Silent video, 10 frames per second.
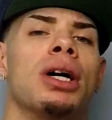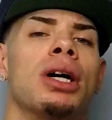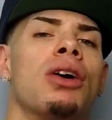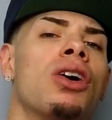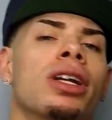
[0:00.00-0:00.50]

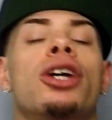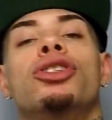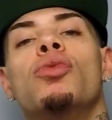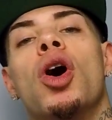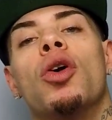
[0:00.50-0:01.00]
bell on
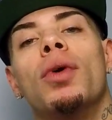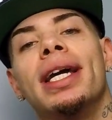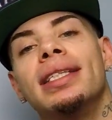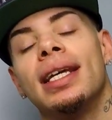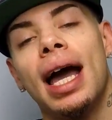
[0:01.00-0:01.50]
to
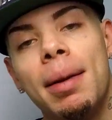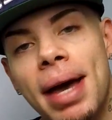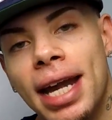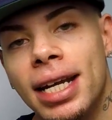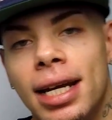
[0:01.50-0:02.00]
always. I'm
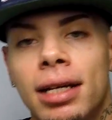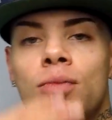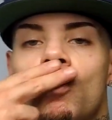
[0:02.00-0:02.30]
out of here.